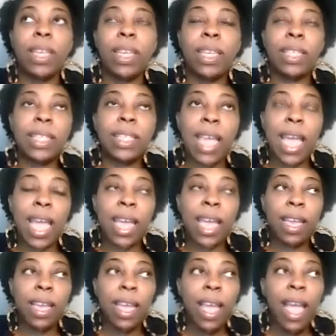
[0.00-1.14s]
is
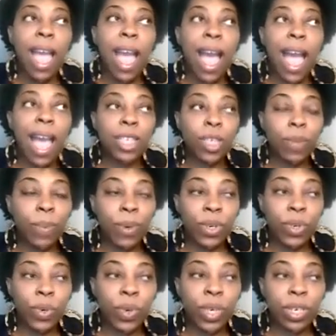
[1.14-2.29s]
that
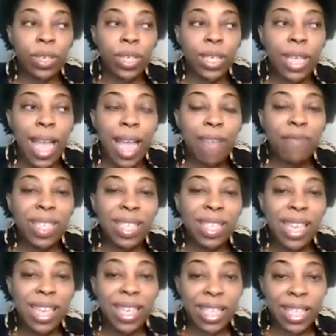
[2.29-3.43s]
entrepreneurs have a
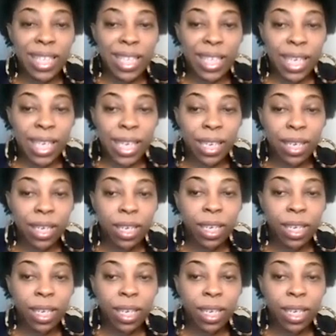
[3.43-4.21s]
tendency